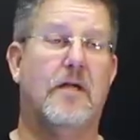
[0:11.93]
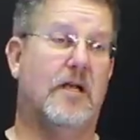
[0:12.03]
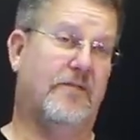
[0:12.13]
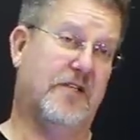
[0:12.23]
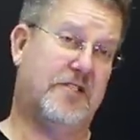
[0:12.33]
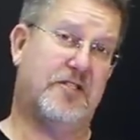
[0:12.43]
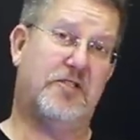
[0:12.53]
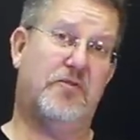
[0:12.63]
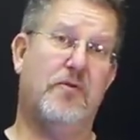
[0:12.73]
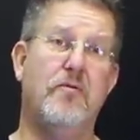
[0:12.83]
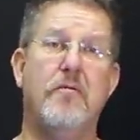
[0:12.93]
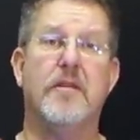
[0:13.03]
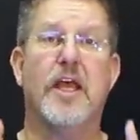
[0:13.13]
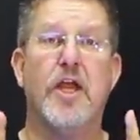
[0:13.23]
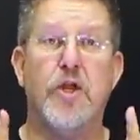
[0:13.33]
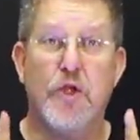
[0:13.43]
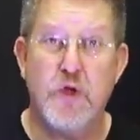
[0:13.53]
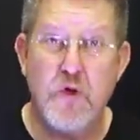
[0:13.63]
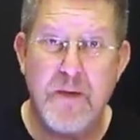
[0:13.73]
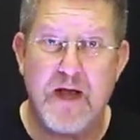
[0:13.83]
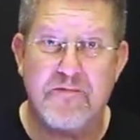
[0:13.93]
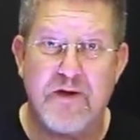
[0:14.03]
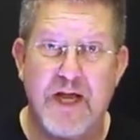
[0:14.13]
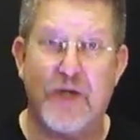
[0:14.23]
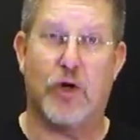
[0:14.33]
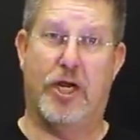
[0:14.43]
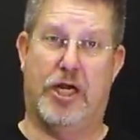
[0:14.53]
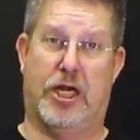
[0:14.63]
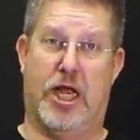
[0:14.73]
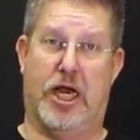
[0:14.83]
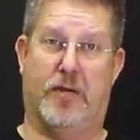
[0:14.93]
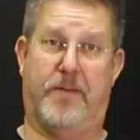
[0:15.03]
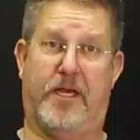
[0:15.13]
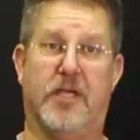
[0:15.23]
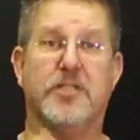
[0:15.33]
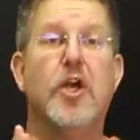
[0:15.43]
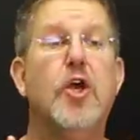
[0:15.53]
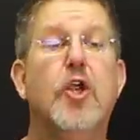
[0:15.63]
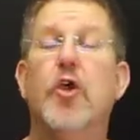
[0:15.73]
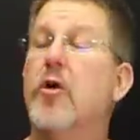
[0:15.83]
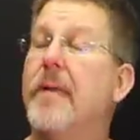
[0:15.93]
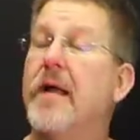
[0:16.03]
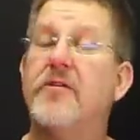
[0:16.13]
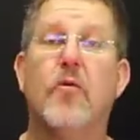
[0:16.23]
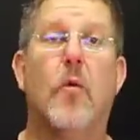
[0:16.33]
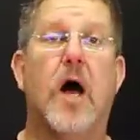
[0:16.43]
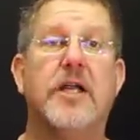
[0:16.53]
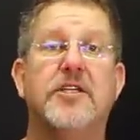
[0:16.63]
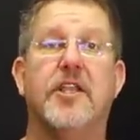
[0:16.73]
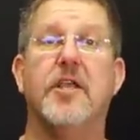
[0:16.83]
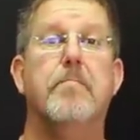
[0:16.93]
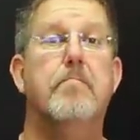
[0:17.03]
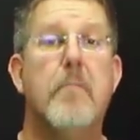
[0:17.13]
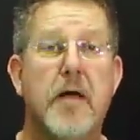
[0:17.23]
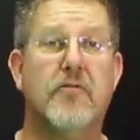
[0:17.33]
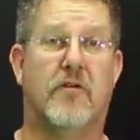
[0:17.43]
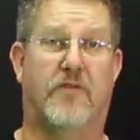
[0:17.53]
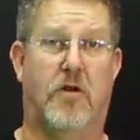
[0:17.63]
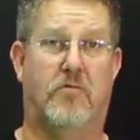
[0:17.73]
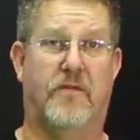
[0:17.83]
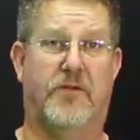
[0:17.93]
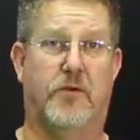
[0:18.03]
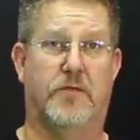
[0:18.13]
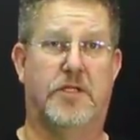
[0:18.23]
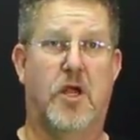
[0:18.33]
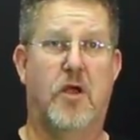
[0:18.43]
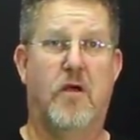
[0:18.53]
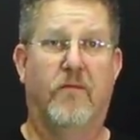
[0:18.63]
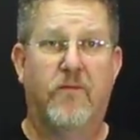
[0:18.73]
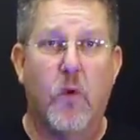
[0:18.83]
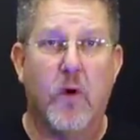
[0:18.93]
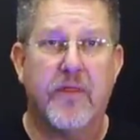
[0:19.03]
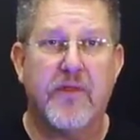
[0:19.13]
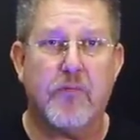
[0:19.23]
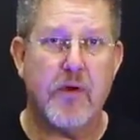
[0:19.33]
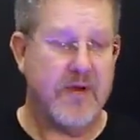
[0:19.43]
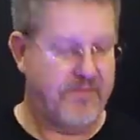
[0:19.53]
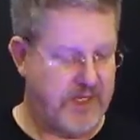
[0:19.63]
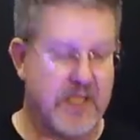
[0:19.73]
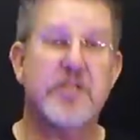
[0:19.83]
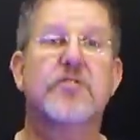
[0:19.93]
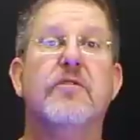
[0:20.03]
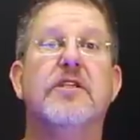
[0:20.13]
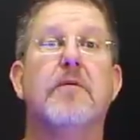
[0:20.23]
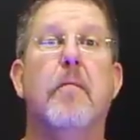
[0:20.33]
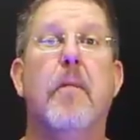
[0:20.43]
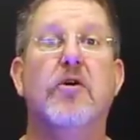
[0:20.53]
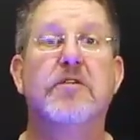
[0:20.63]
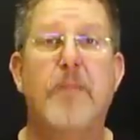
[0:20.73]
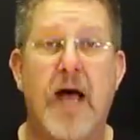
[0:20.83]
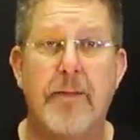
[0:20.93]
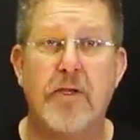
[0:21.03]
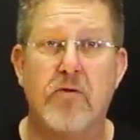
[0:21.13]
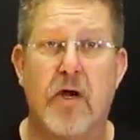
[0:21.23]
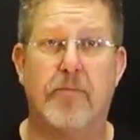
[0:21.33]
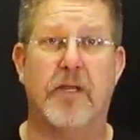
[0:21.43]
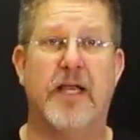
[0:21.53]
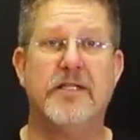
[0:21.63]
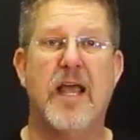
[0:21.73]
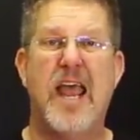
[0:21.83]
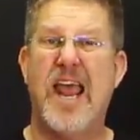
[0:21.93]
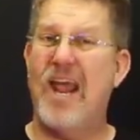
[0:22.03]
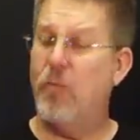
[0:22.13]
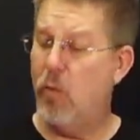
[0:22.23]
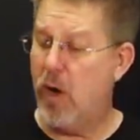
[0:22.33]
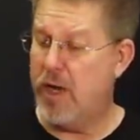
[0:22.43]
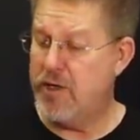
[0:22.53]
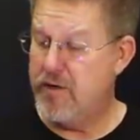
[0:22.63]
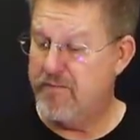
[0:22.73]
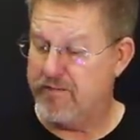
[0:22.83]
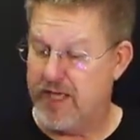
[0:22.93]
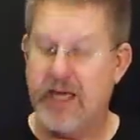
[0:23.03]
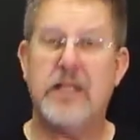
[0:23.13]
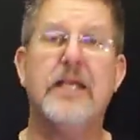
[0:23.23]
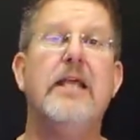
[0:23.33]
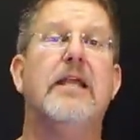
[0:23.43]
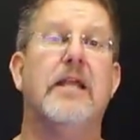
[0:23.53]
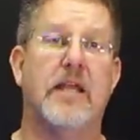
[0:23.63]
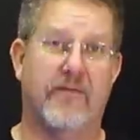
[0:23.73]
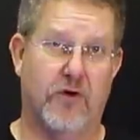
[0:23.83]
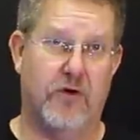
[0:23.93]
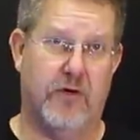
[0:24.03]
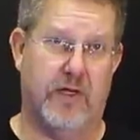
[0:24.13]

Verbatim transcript: If this is true, then you, my friend, are in luck, because you're about to watch the mother of all reviews for three of the industry's most popular up lights, and one you've likely never heard